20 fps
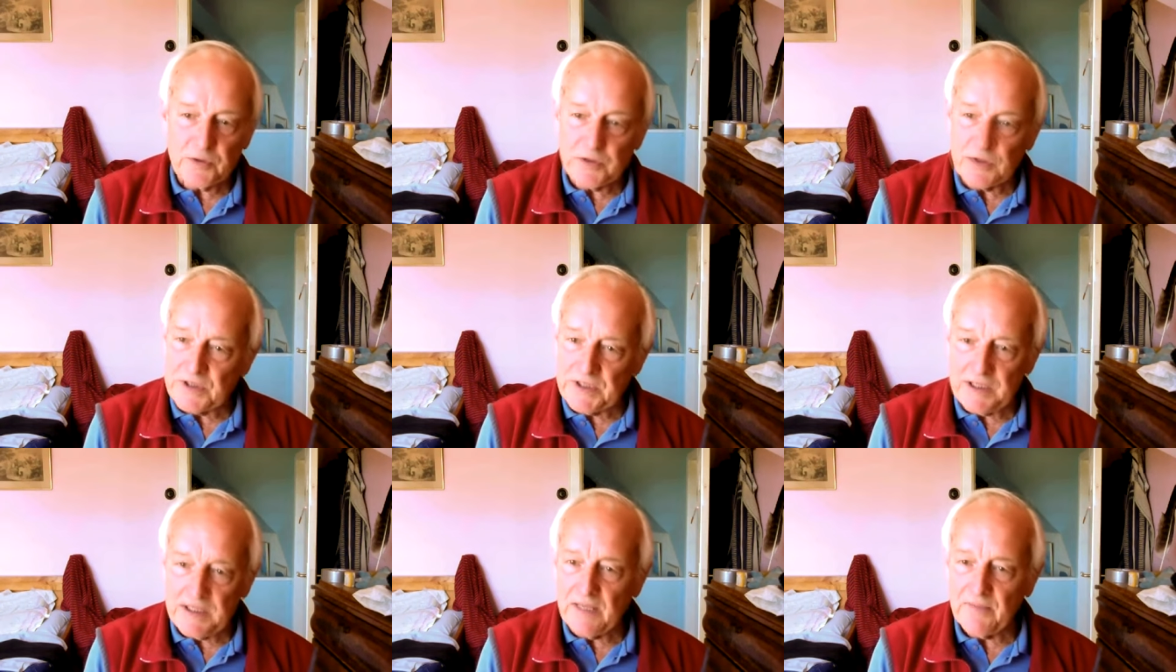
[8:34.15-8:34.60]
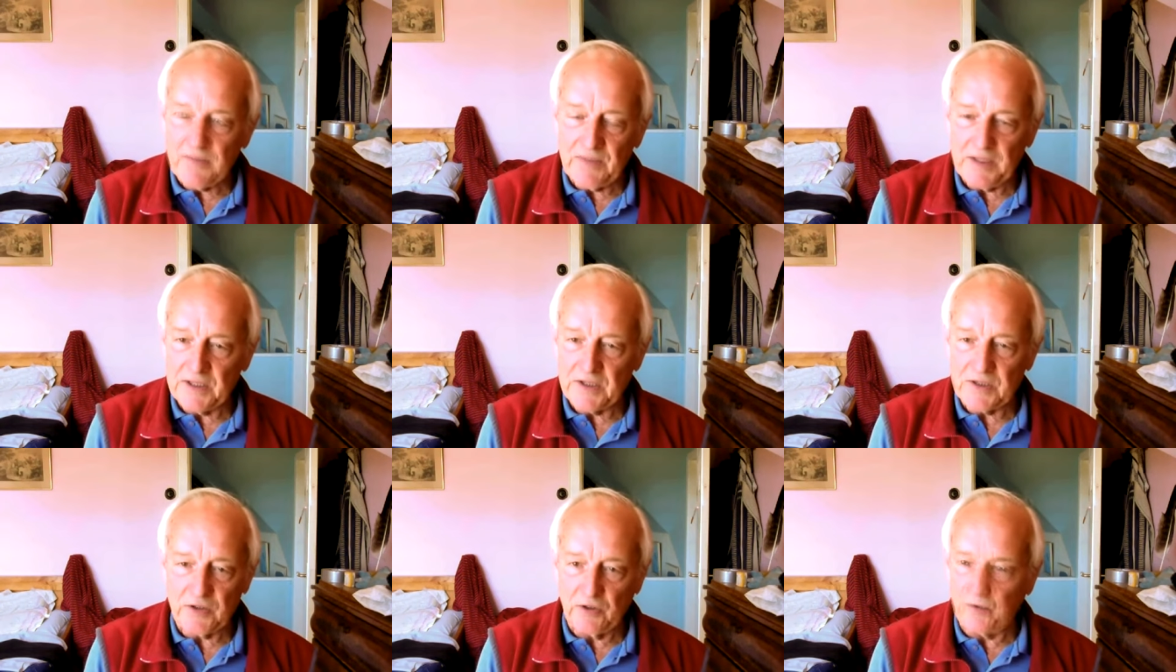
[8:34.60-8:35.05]
sea
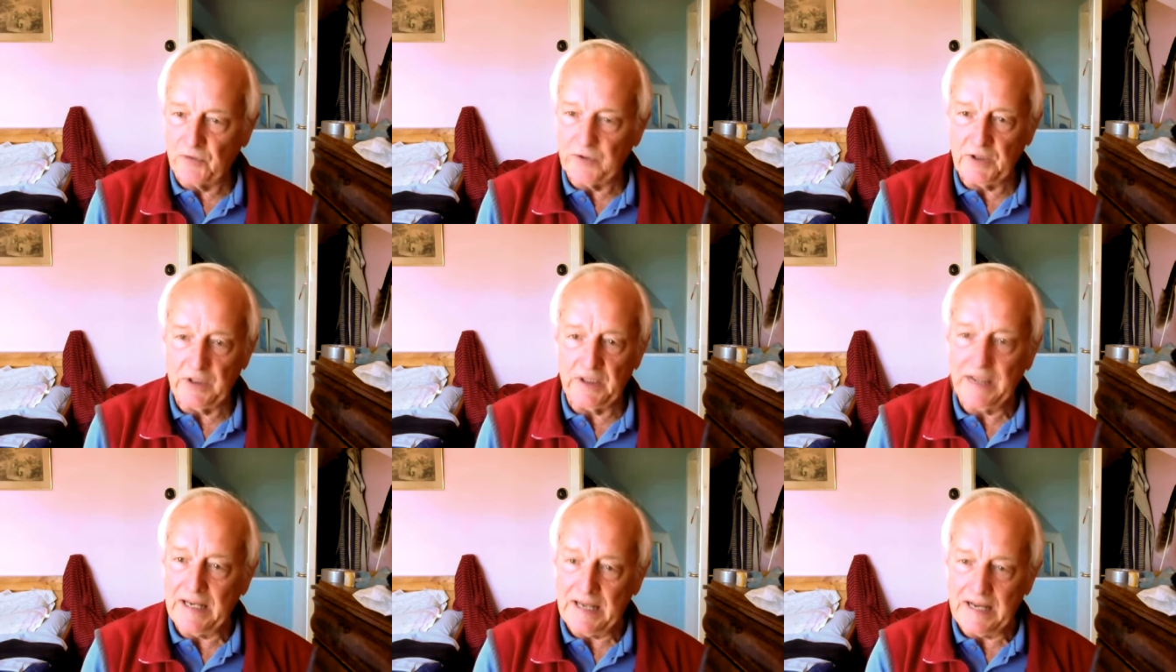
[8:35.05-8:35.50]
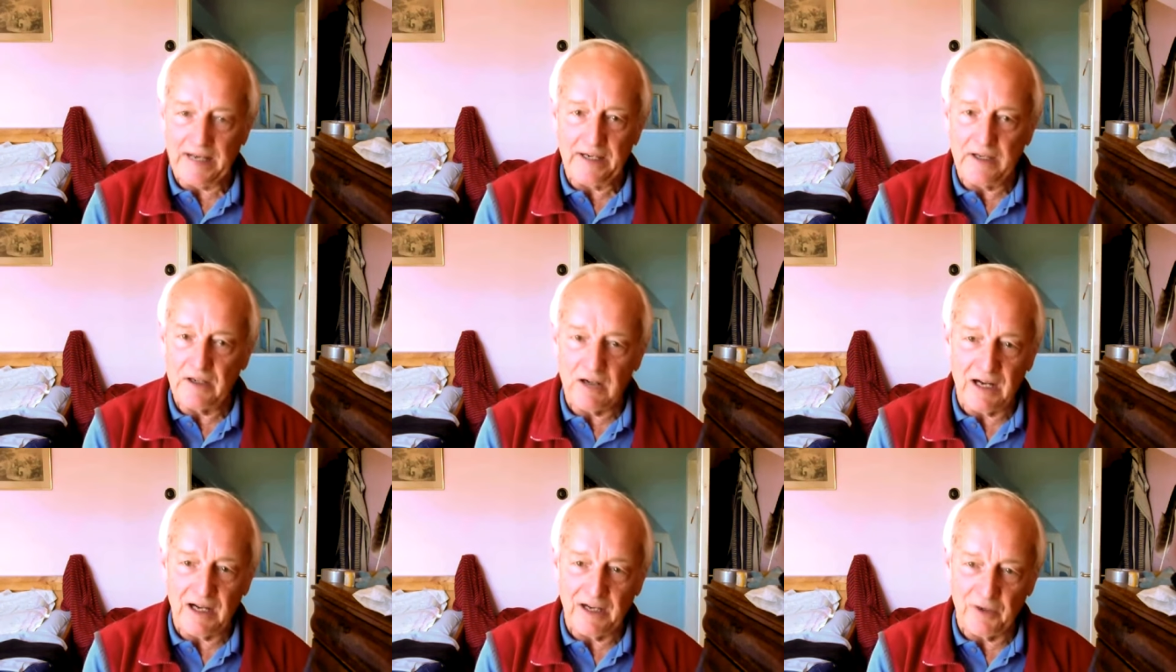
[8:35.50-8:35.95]
level is not in
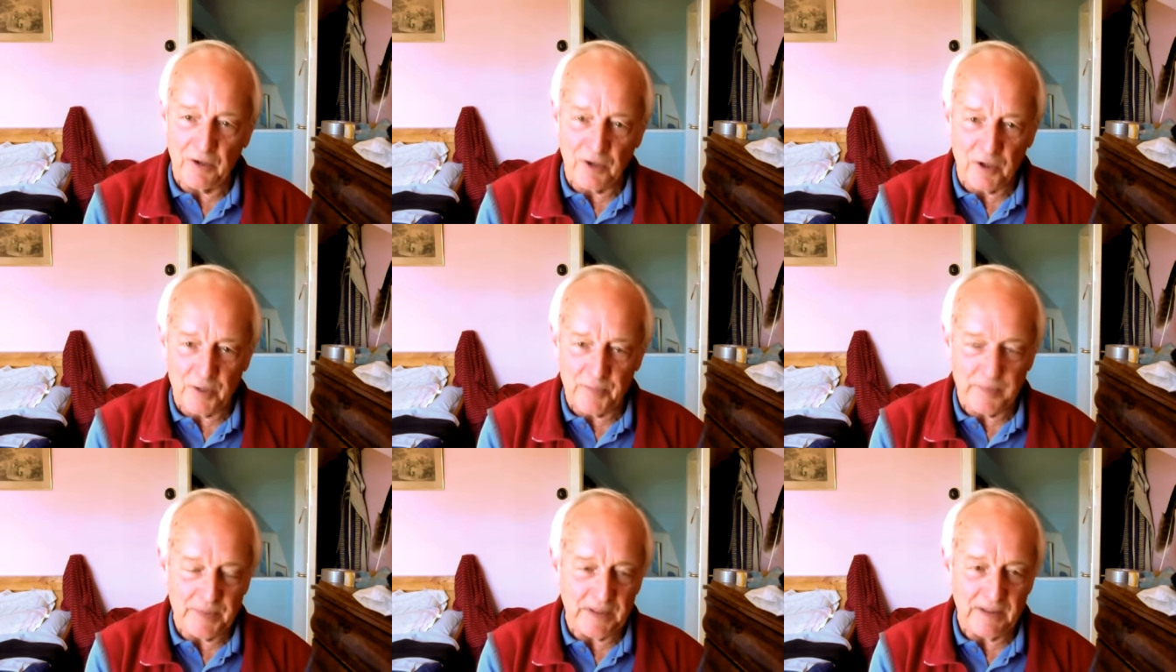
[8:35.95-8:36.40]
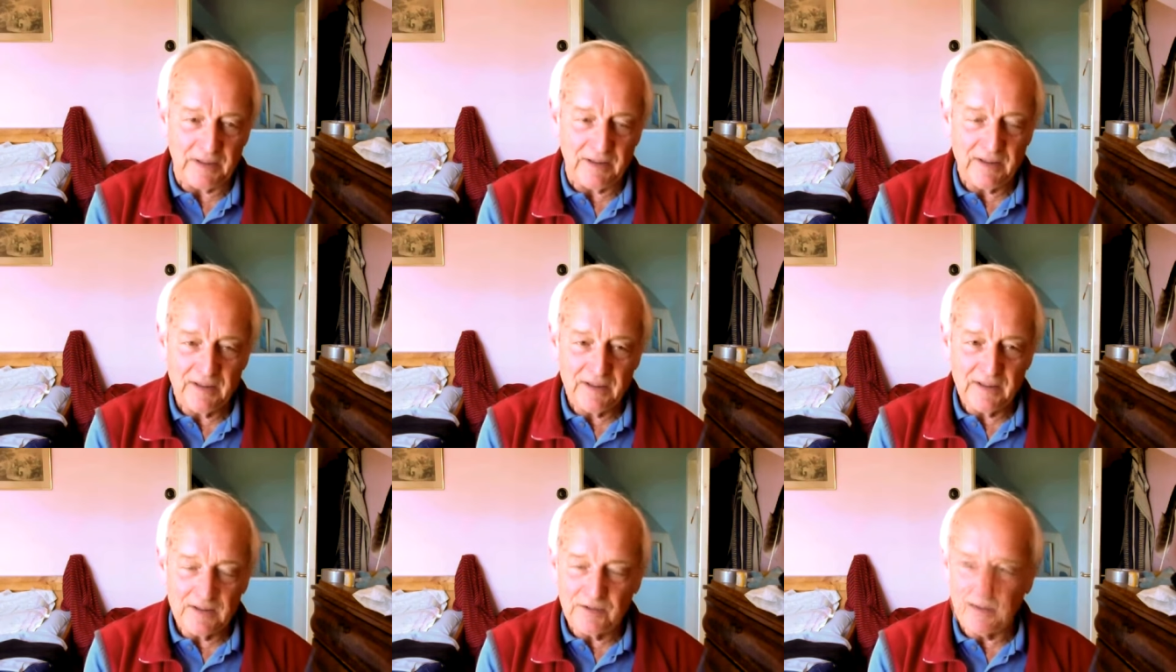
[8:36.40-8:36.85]
any
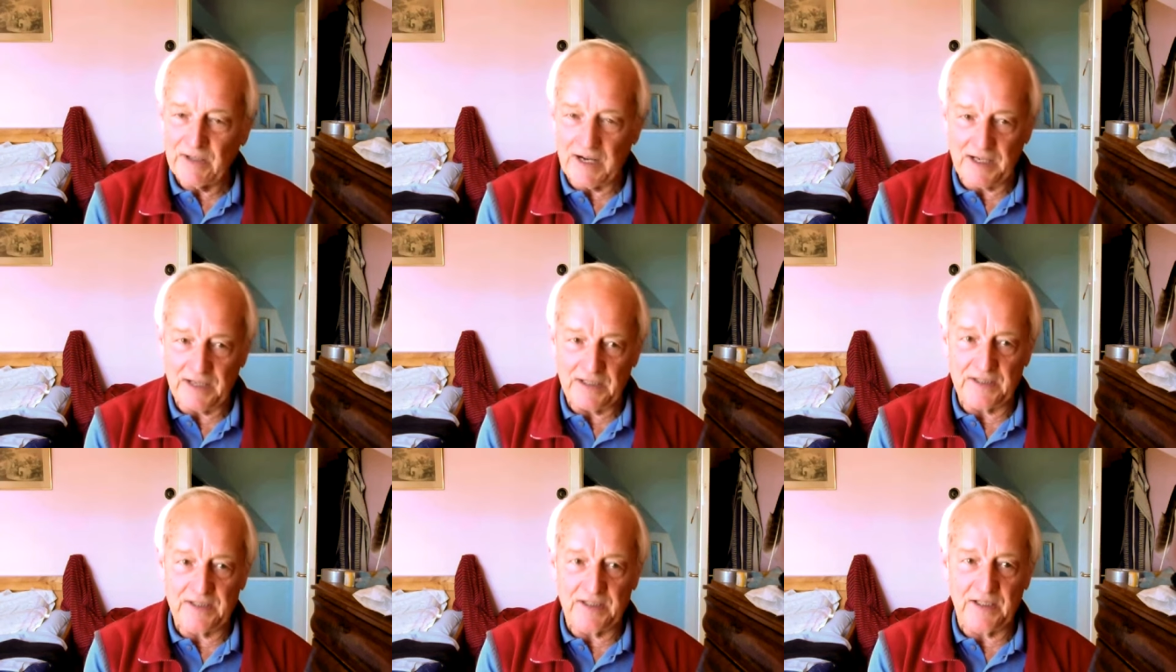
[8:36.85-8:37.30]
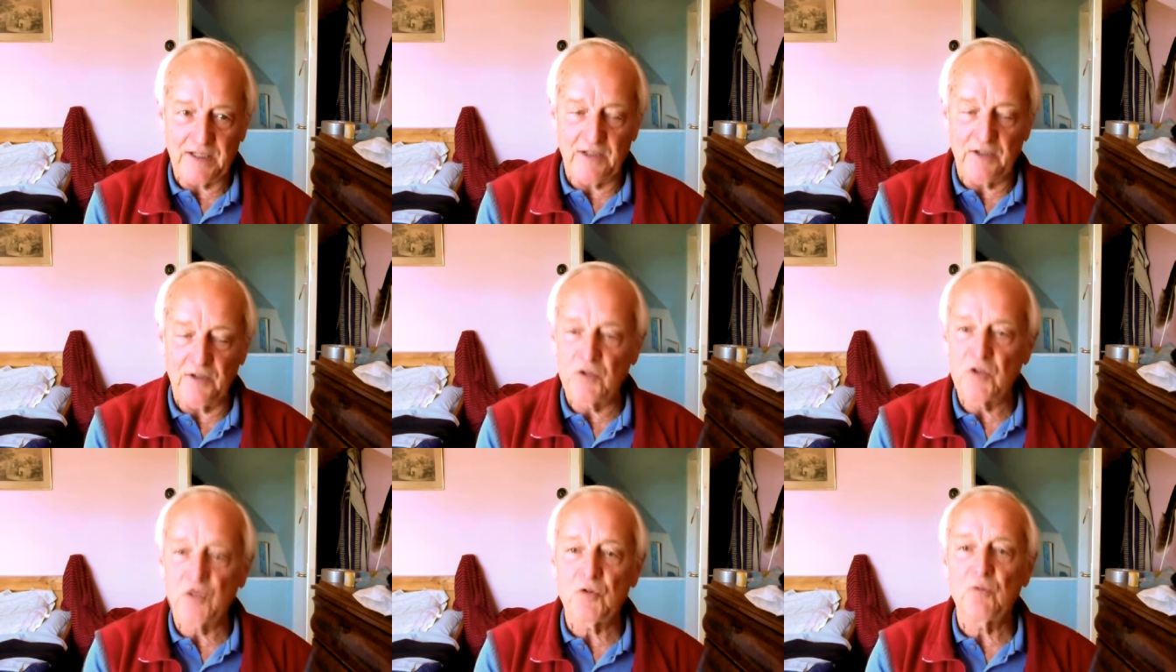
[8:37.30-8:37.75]
alarming rise.
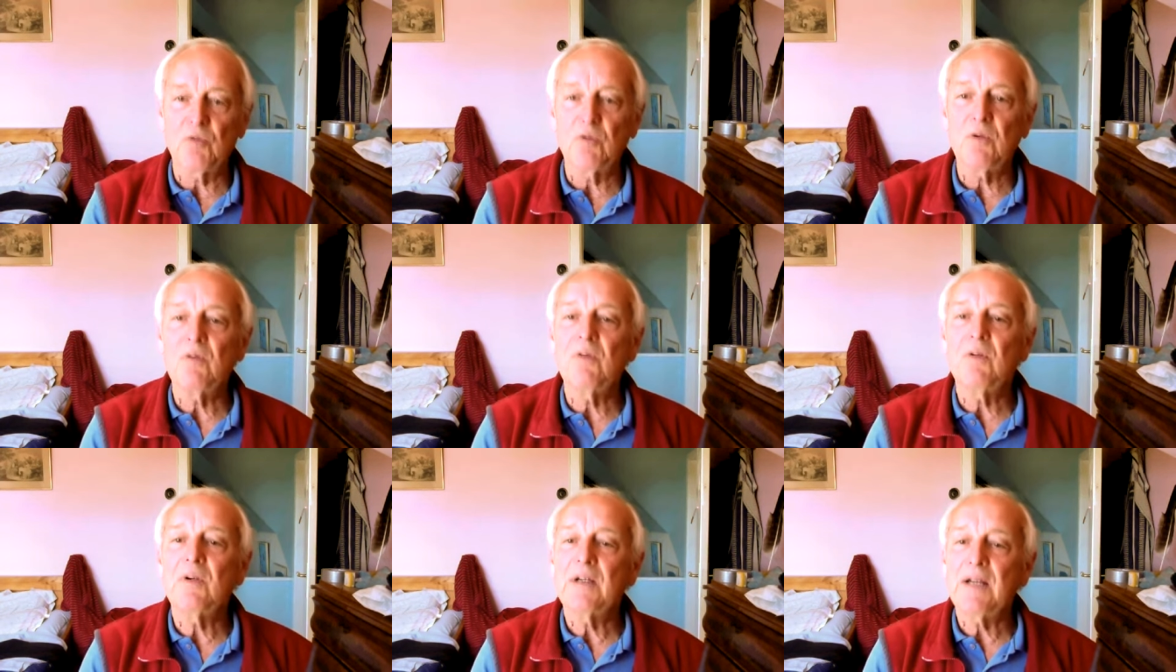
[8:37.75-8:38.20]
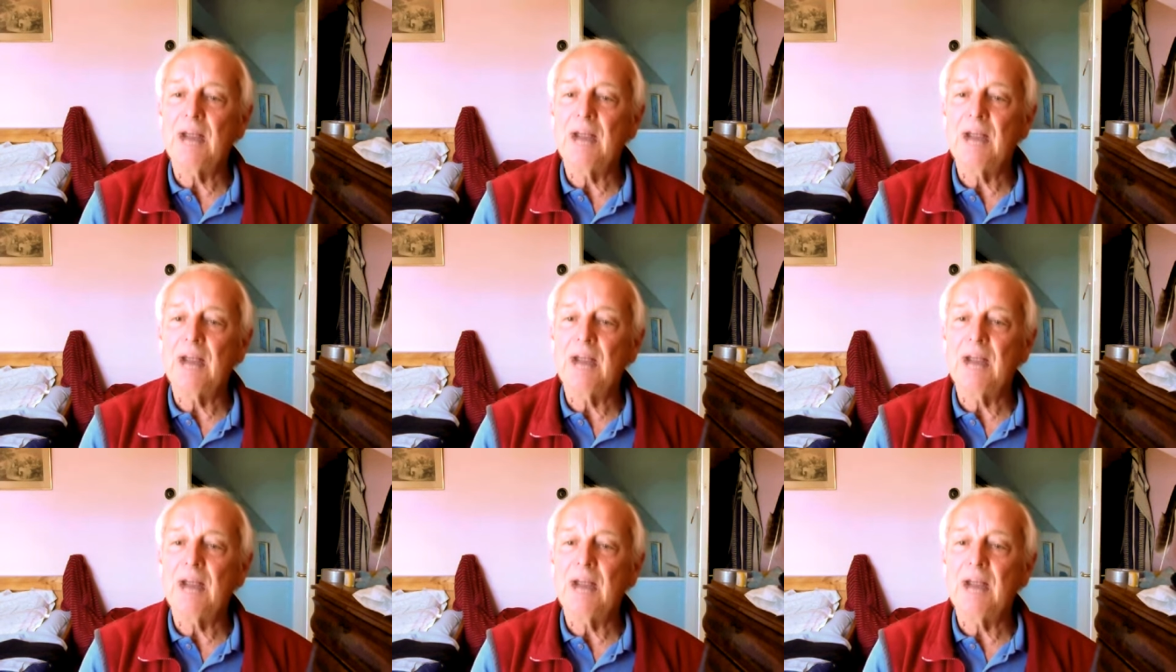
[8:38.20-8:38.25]
And so